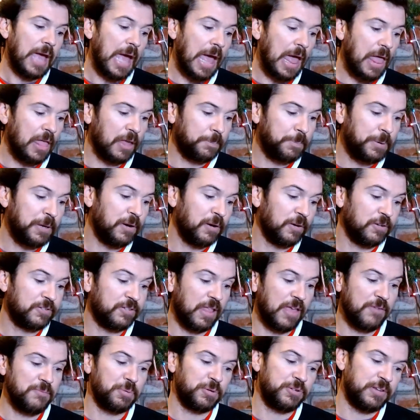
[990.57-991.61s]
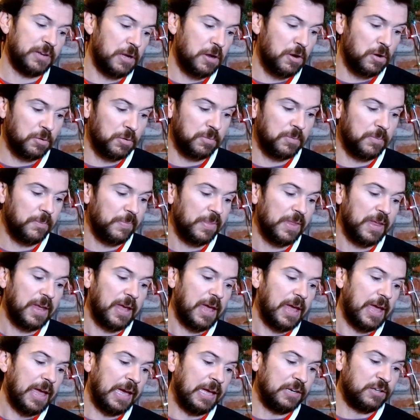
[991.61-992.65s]
Alec Pierce, 11% owned.
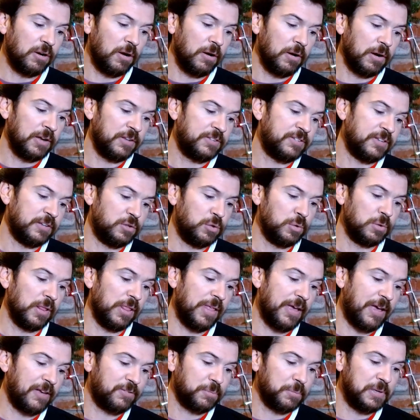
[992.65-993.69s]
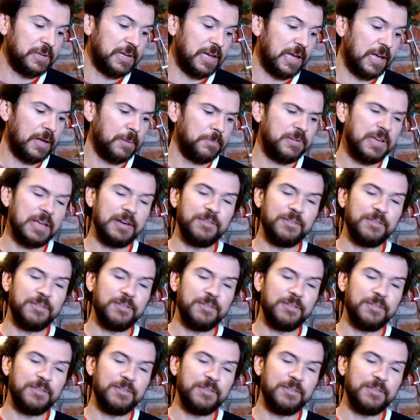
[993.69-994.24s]
8 targets in 2 of the last 3 games.